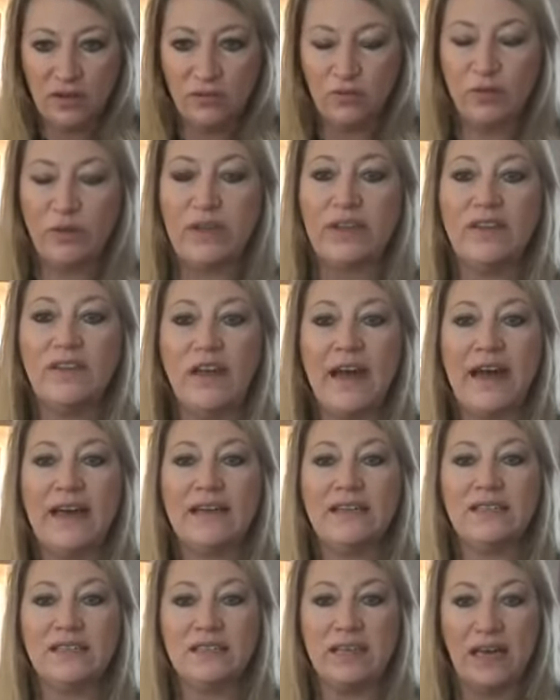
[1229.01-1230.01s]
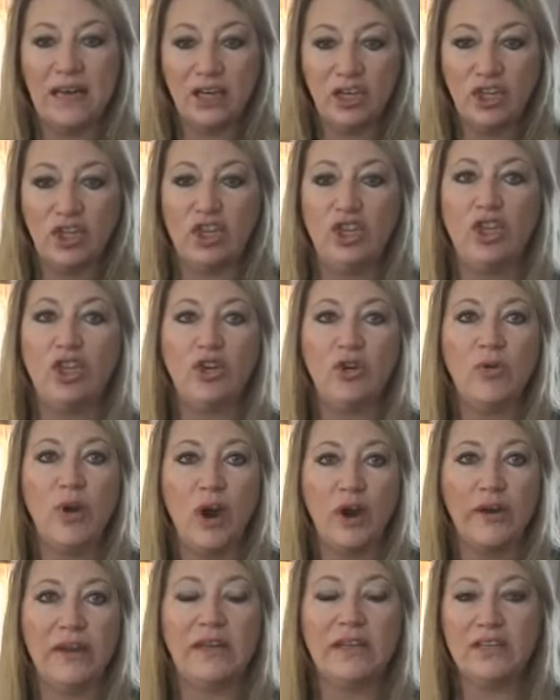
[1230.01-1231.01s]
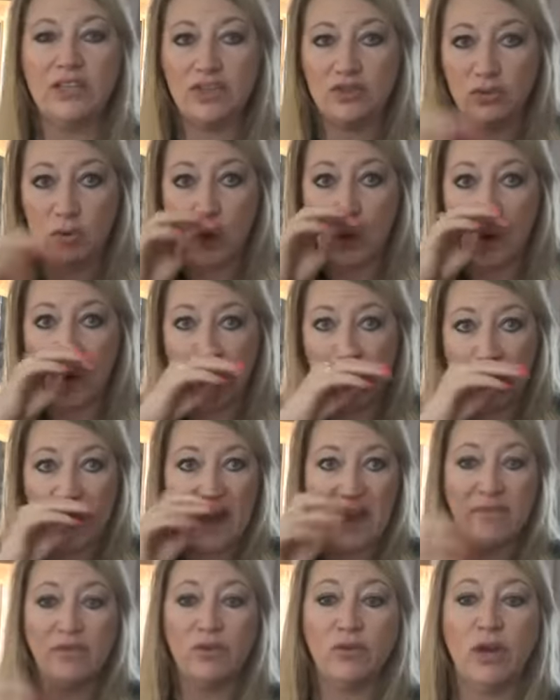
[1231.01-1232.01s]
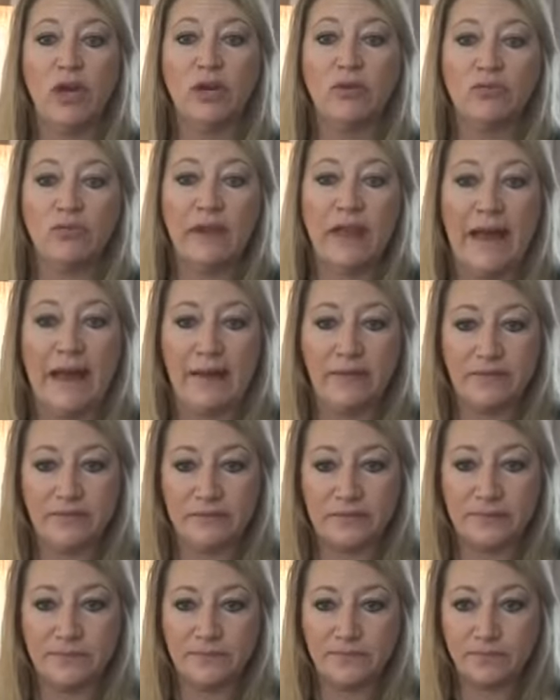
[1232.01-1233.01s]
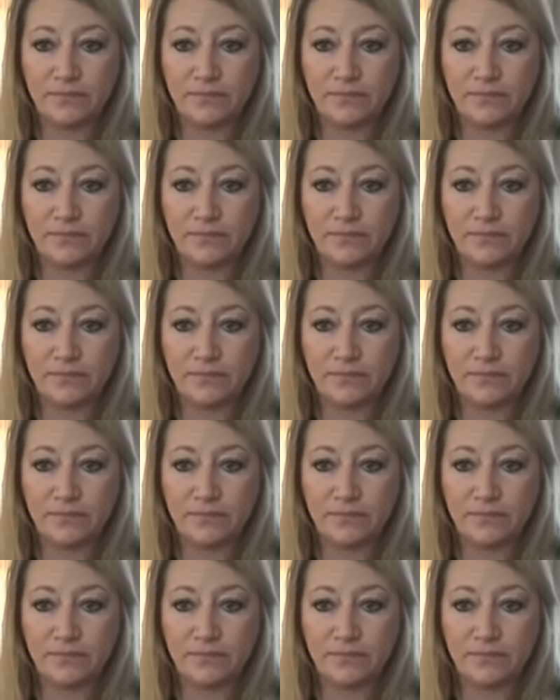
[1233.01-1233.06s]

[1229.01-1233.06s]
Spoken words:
realize that you are in control of your own life.